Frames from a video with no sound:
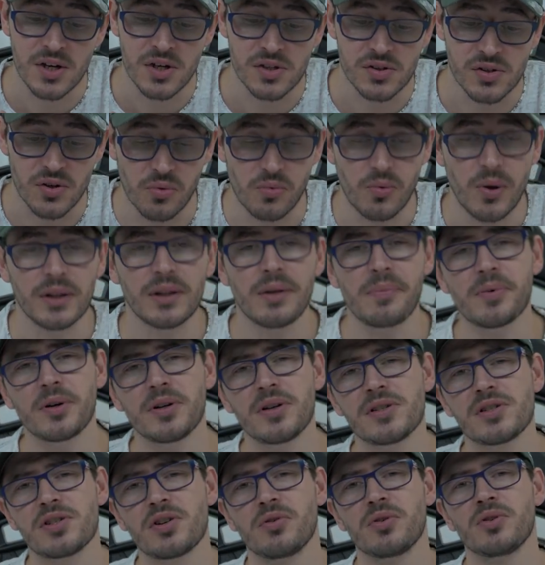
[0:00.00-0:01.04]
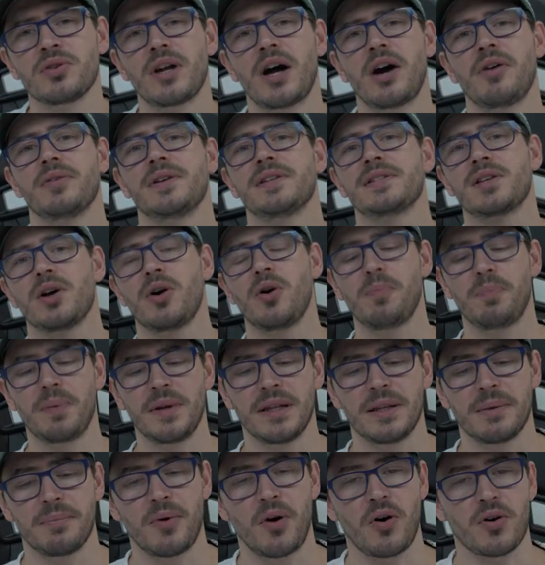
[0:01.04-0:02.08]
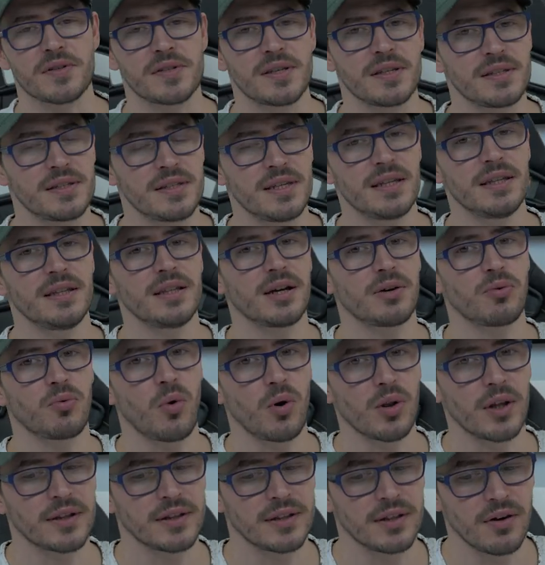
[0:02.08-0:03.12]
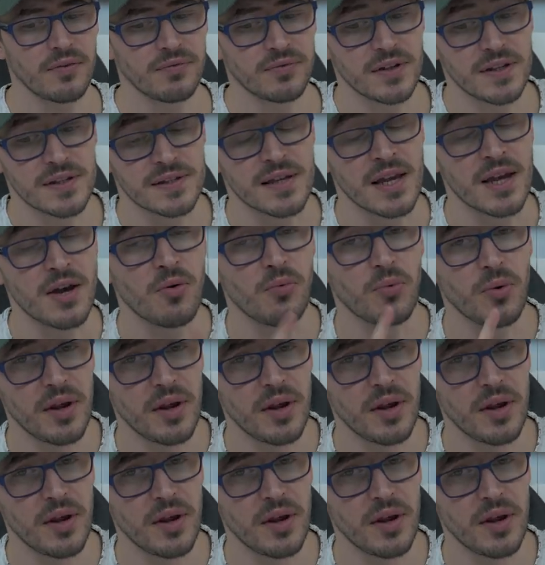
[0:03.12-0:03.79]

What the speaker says: So what I'm gonna show you now is open the box and see the quality of this.